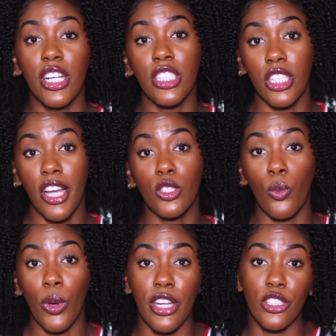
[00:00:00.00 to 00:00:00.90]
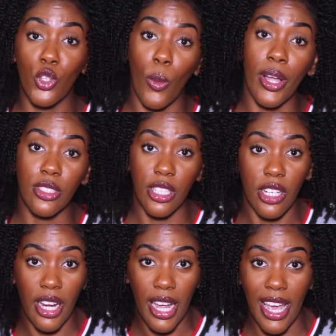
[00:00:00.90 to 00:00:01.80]
adjust what you're doing to
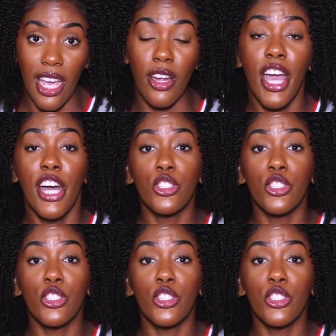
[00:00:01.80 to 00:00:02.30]
your hair